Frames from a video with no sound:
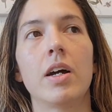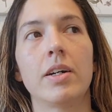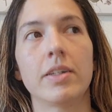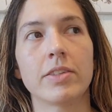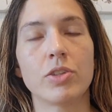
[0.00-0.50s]

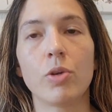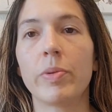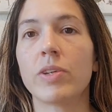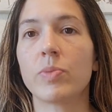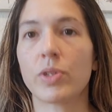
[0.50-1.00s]
Snowberries
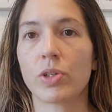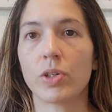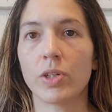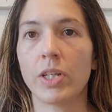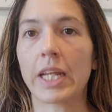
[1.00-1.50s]
Winter
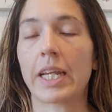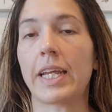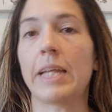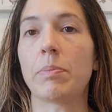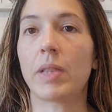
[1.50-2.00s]
Hood like I had
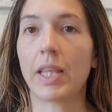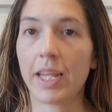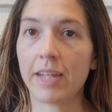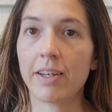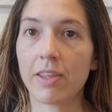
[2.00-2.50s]

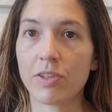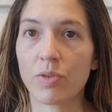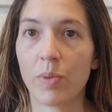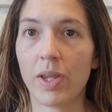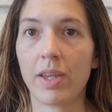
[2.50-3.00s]
planned this
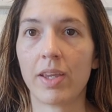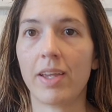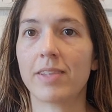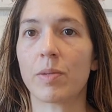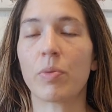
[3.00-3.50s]
week. It's a
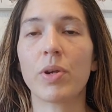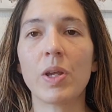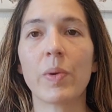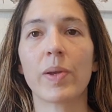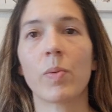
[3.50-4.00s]
pretty
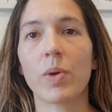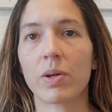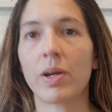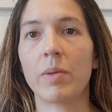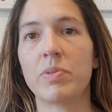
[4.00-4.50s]
quick
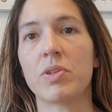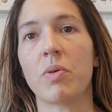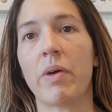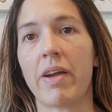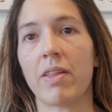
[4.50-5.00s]
workup, so
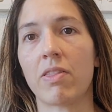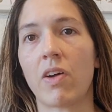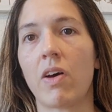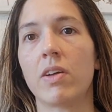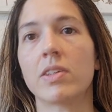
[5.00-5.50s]
I
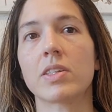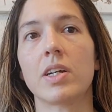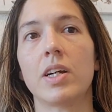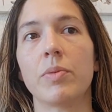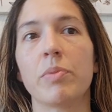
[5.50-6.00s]
thought I
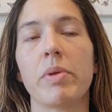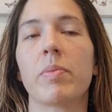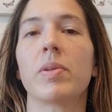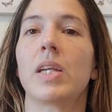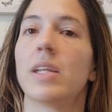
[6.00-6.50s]
would be able to
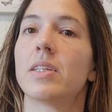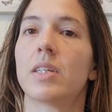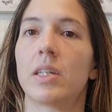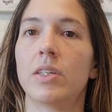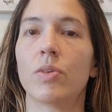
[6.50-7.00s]
get it
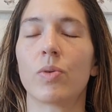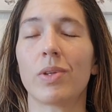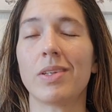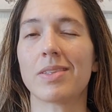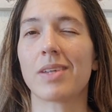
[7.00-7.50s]
done, or at
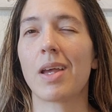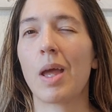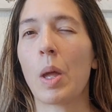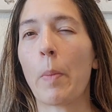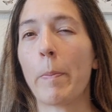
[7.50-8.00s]
least
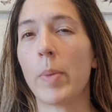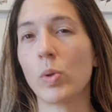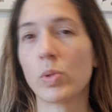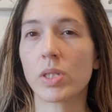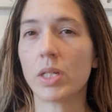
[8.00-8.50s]

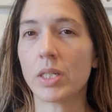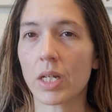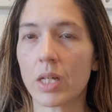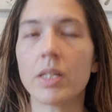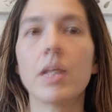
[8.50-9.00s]
mostly
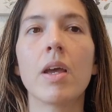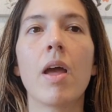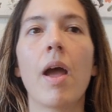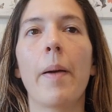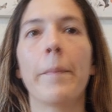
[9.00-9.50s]
done.
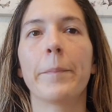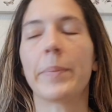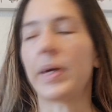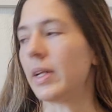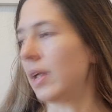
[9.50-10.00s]

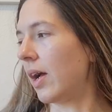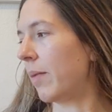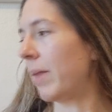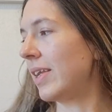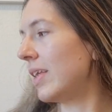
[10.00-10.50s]
But I
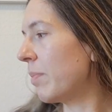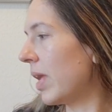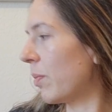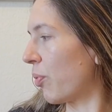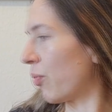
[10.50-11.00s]
did make
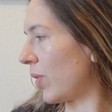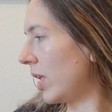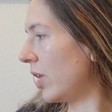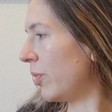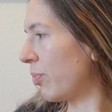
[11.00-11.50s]
pretty
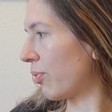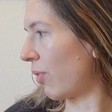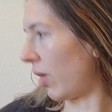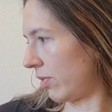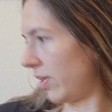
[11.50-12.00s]
good
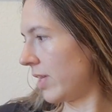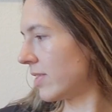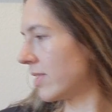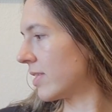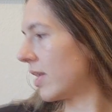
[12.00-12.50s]
progress.
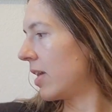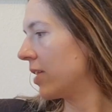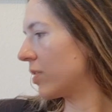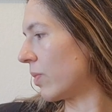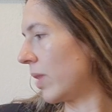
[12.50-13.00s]
So
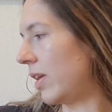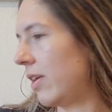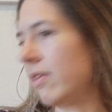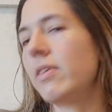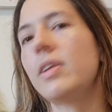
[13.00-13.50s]
here
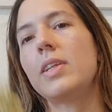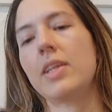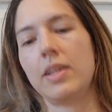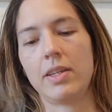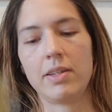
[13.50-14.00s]
it
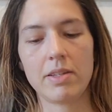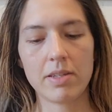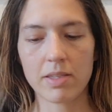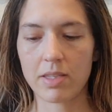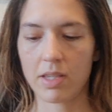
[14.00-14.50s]
is.